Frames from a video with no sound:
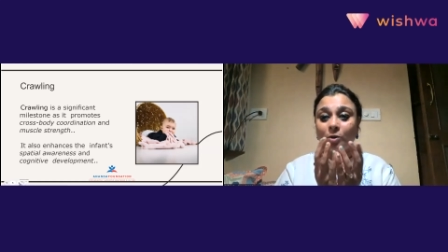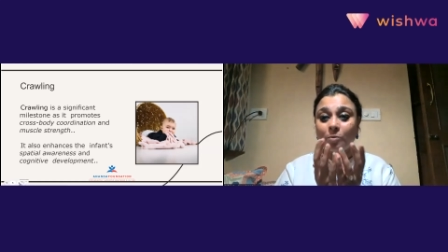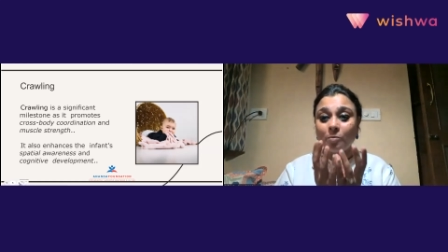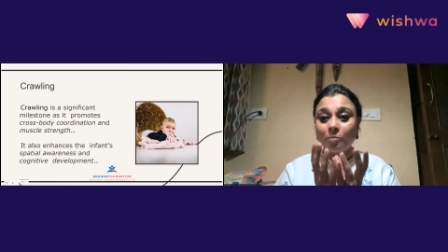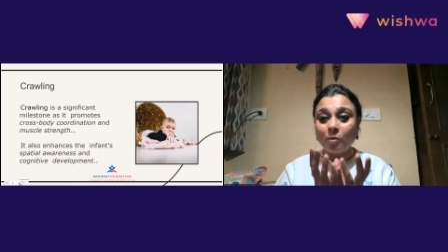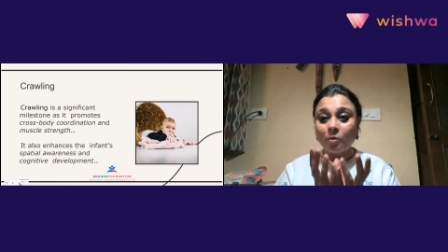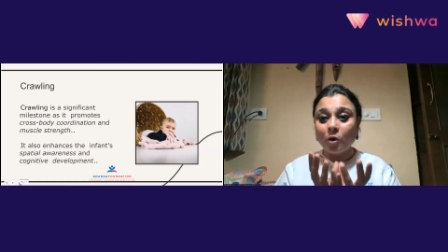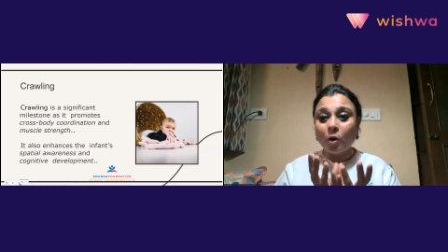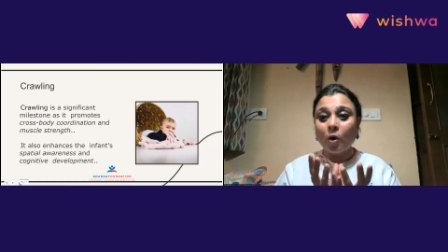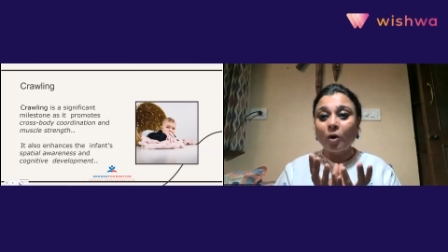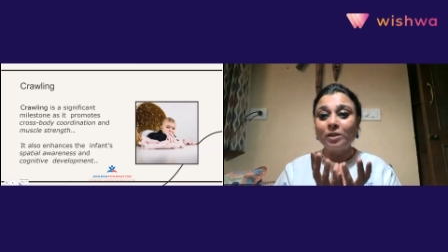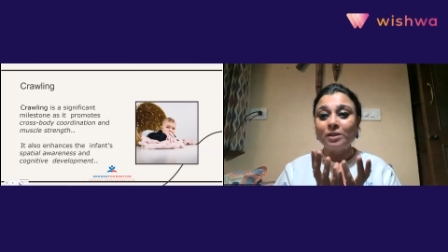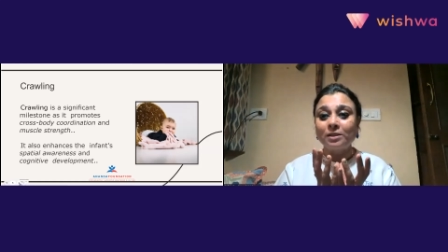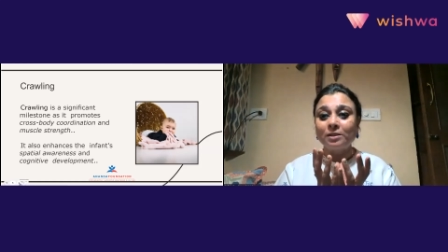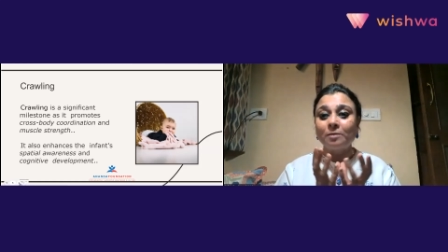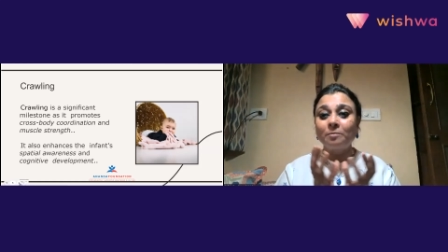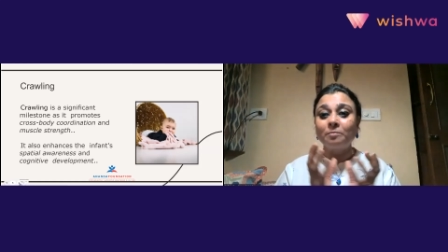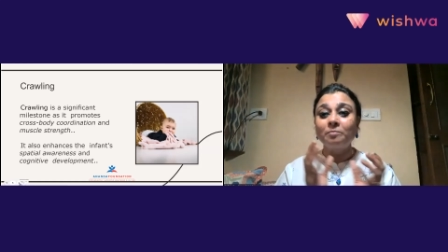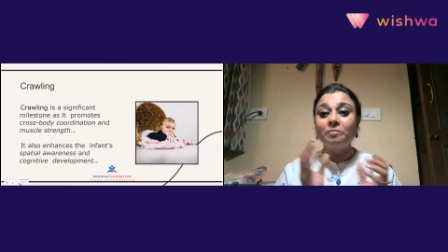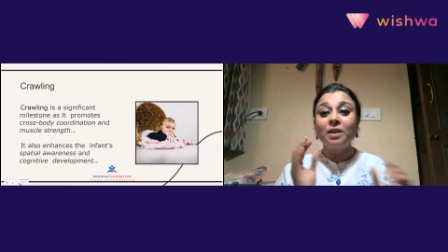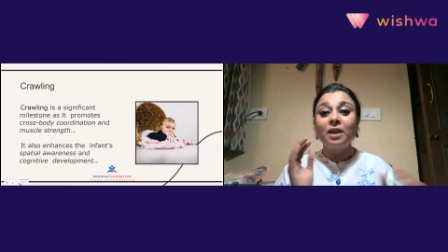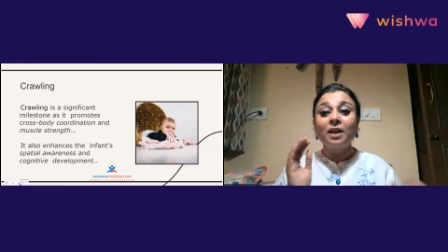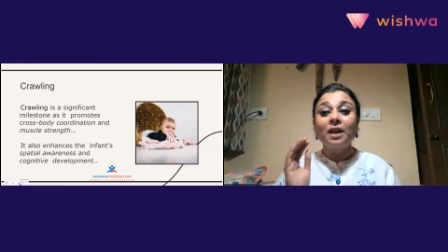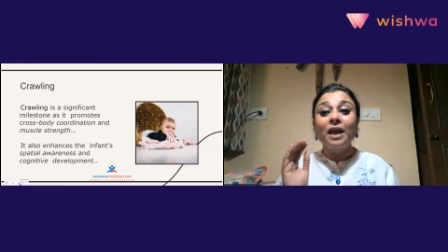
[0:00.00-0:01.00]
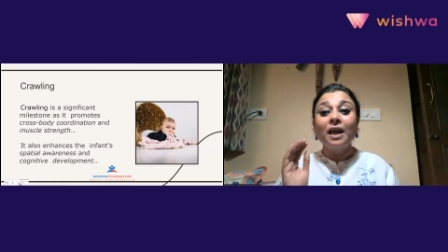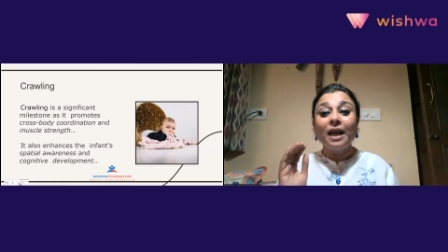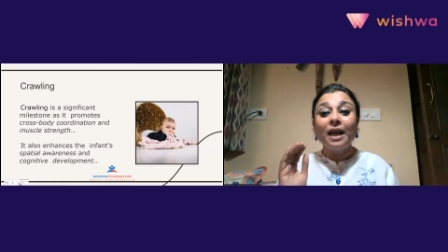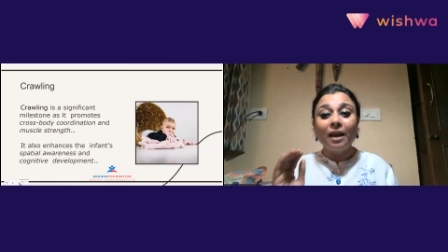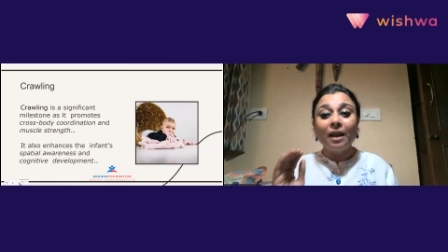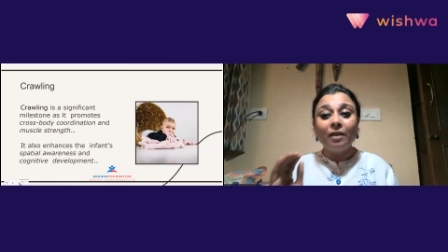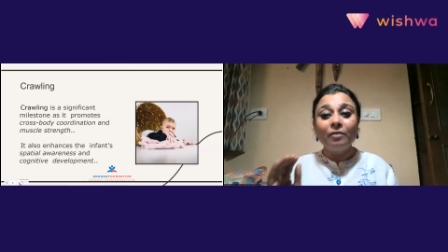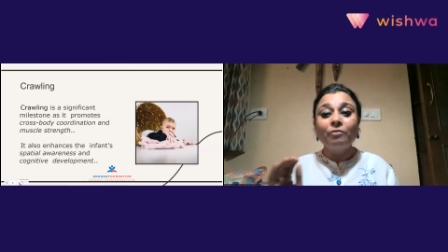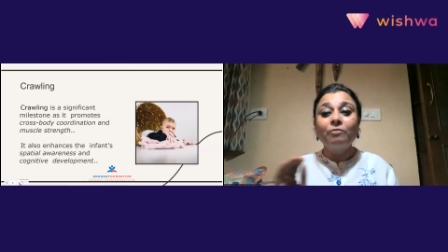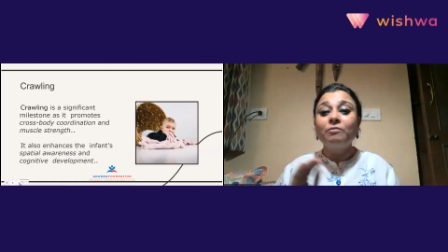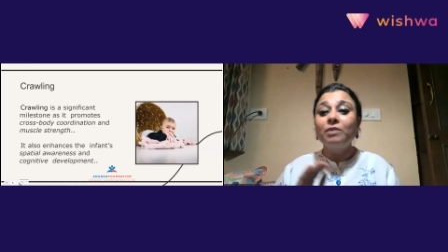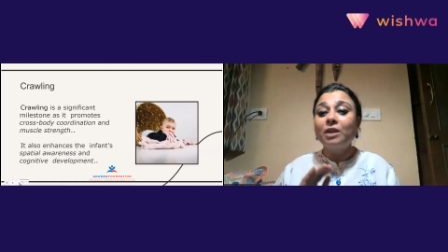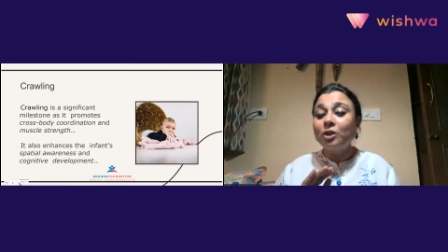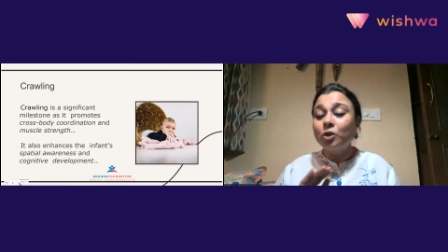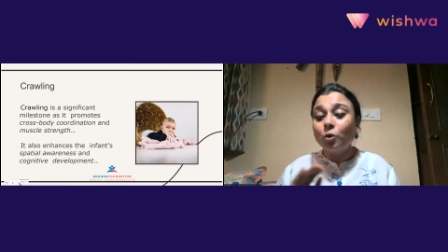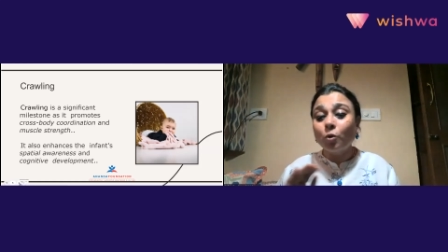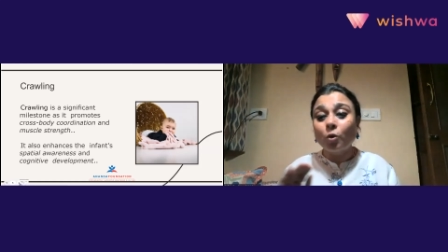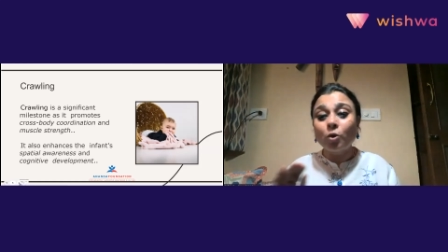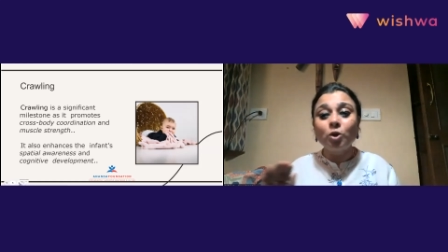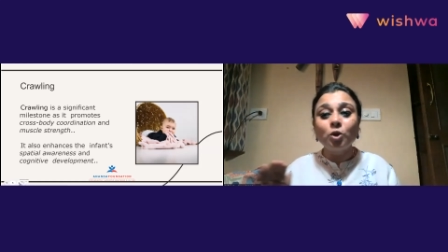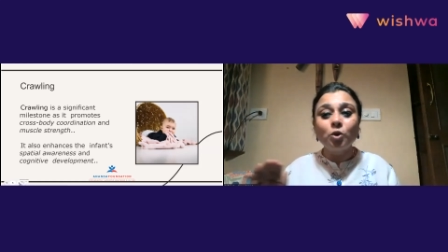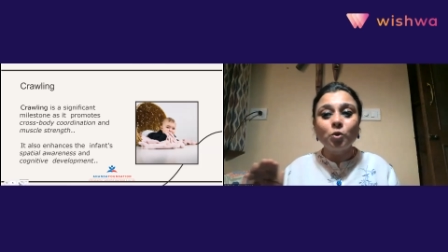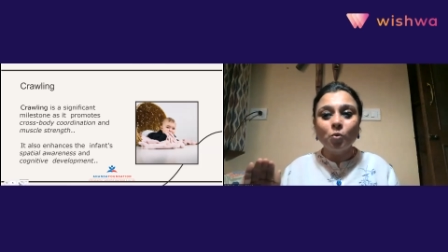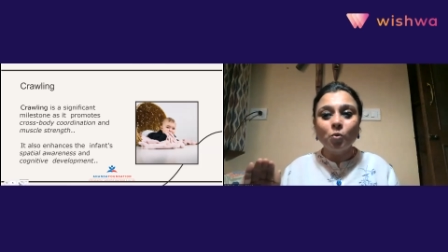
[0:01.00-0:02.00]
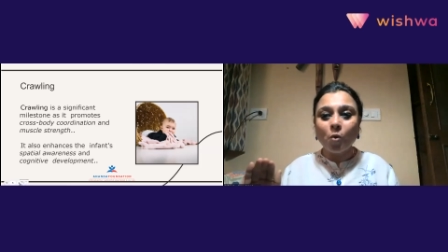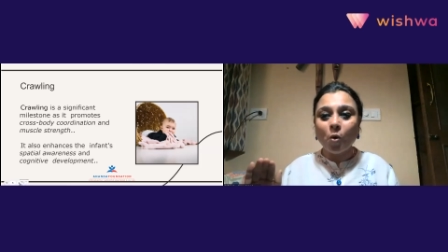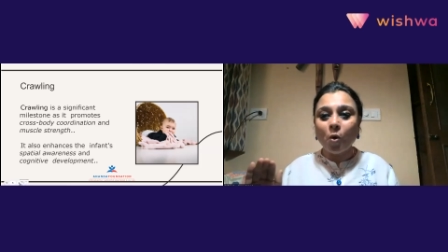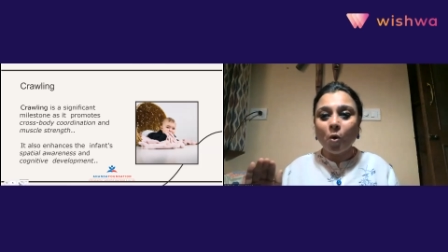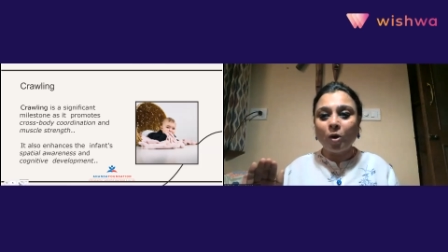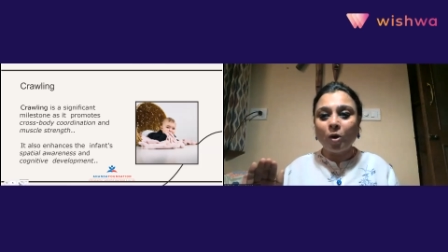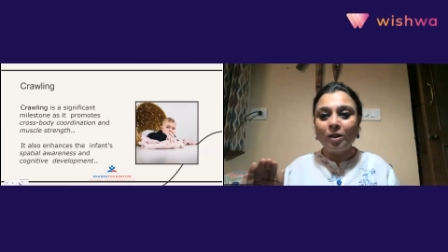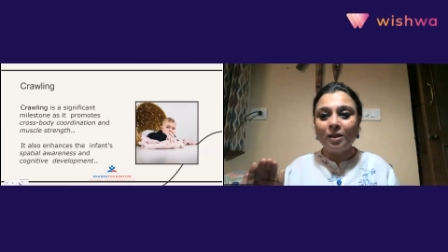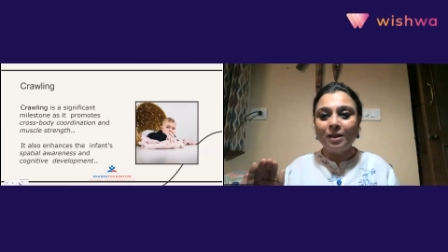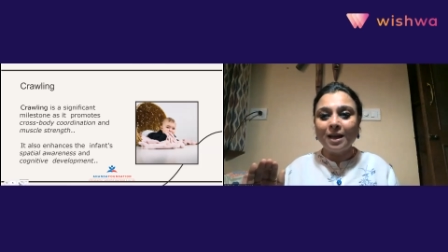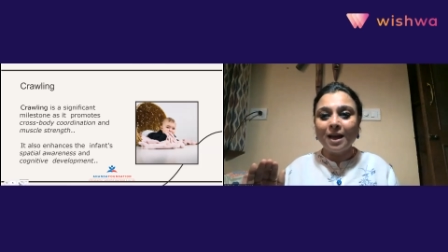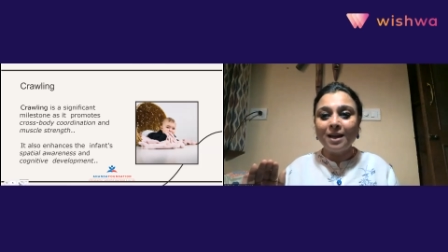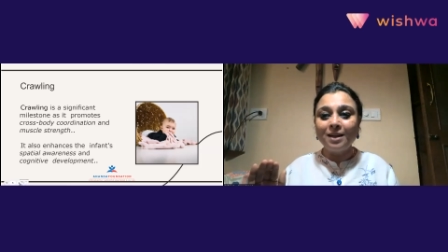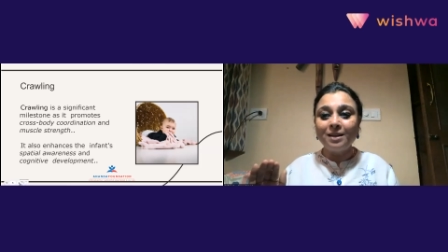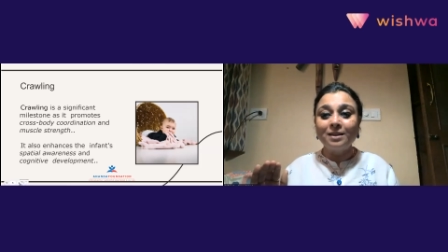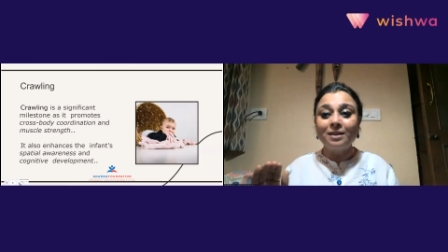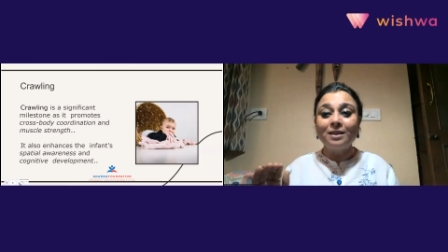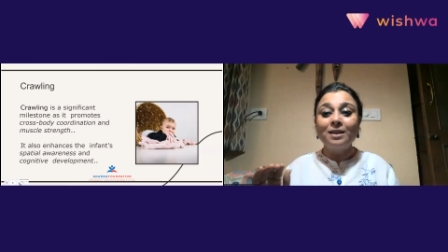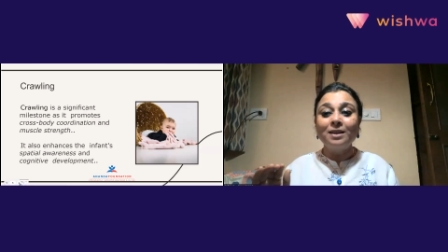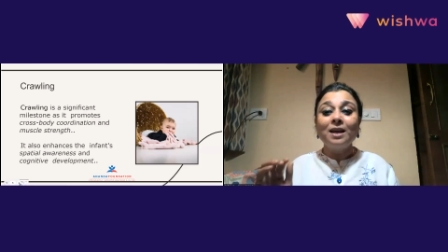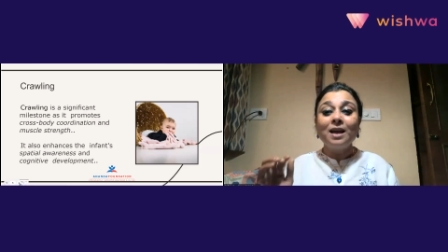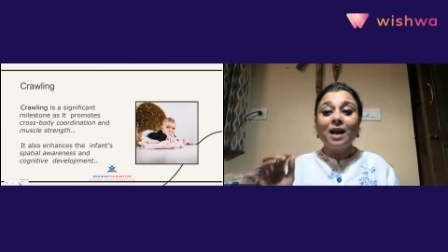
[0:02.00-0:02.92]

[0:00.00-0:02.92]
to blossom if we don't do all that